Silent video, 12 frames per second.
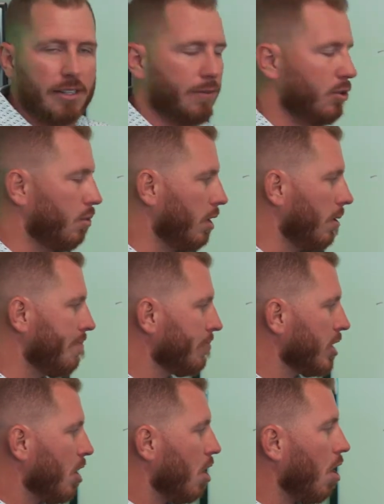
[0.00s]
if you will,
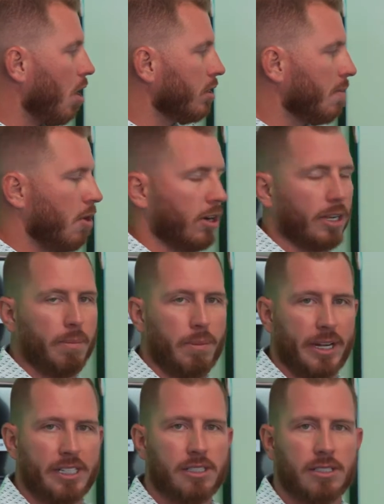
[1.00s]
on the
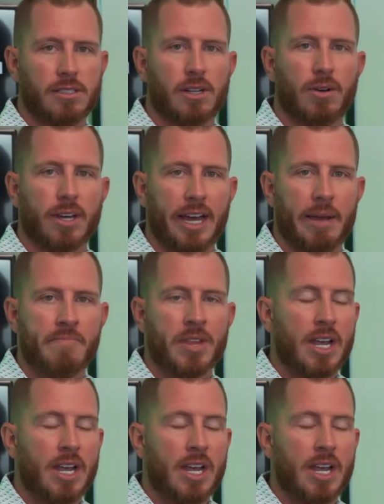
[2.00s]
marketplace. Okay.